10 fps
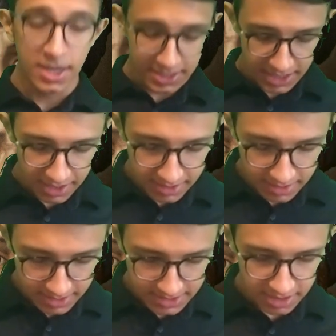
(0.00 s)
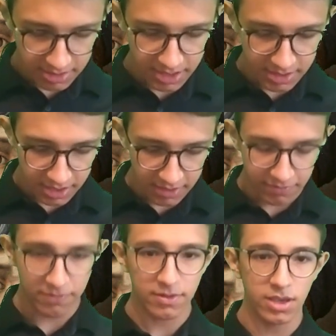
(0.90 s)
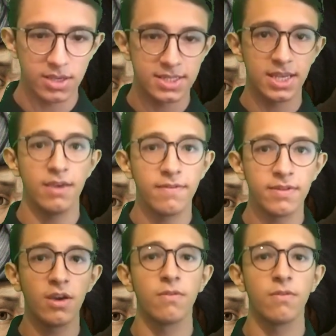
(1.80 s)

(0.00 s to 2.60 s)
Saladin decided that if the safety